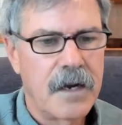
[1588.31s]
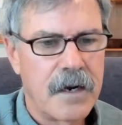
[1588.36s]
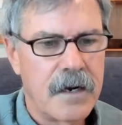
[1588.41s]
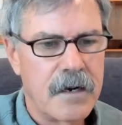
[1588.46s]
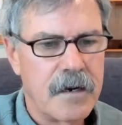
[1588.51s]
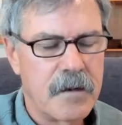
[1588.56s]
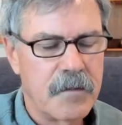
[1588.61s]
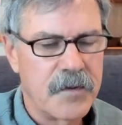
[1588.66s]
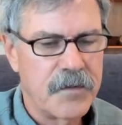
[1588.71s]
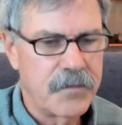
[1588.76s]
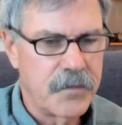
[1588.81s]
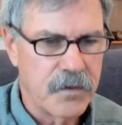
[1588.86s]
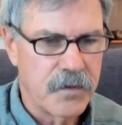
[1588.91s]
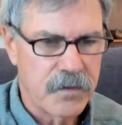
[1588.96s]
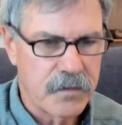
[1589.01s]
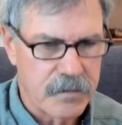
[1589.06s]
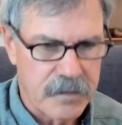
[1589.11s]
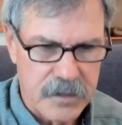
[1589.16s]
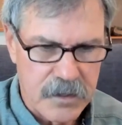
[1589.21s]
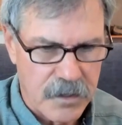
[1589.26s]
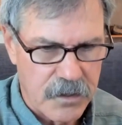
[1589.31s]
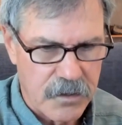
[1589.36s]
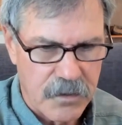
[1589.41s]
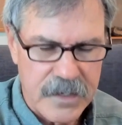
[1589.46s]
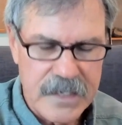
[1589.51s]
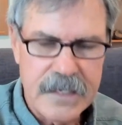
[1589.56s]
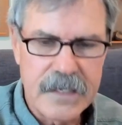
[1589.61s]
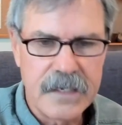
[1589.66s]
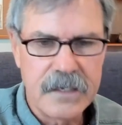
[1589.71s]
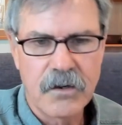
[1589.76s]
um, if you're, you know,
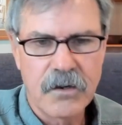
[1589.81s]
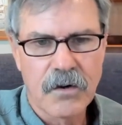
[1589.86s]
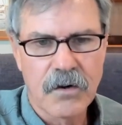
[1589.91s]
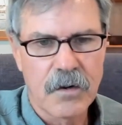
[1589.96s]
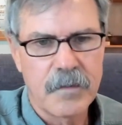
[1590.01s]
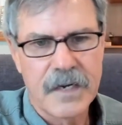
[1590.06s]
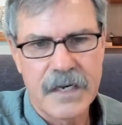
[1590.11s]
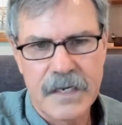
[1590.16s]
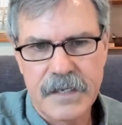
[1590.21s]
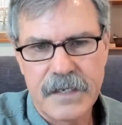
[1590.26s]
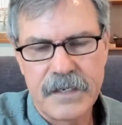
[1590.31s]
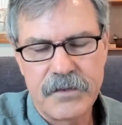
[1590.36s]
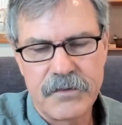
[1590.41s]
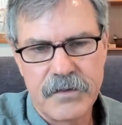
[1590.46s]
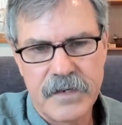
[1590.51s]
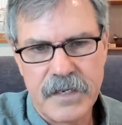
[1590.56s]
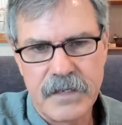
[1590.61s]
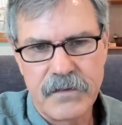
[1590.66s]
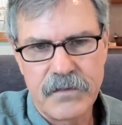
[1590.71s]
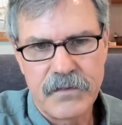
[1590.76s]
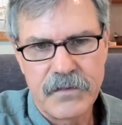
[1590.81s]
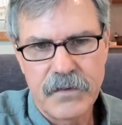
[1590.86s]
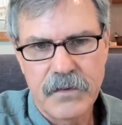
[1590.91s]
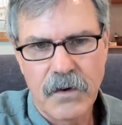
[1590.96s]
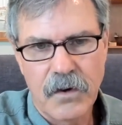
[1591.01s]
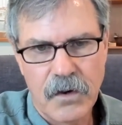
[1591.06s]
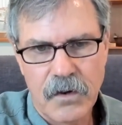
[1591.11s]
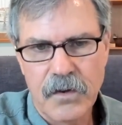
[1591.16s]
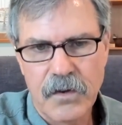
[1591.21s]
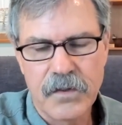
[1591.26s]
eating carbohydrates
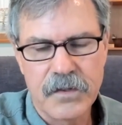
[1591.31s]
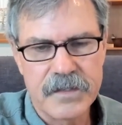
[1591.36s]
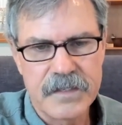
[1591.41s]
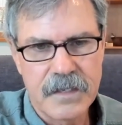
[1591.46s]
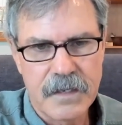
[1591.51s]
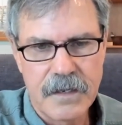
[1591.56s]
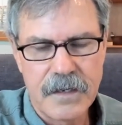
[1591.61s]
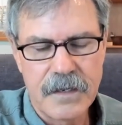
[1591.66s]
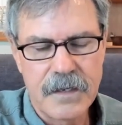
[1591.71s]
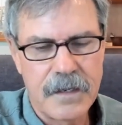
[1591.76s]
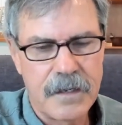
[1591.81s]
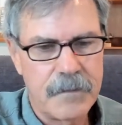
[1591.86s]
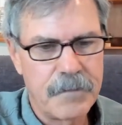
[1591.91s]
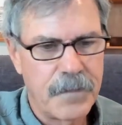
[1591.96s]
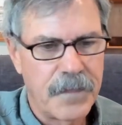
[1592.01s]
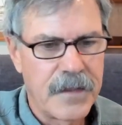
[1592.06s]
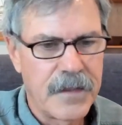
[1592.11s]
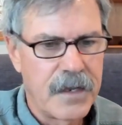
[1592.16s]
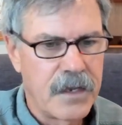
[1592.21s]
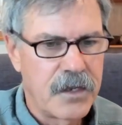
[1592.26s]
all the time,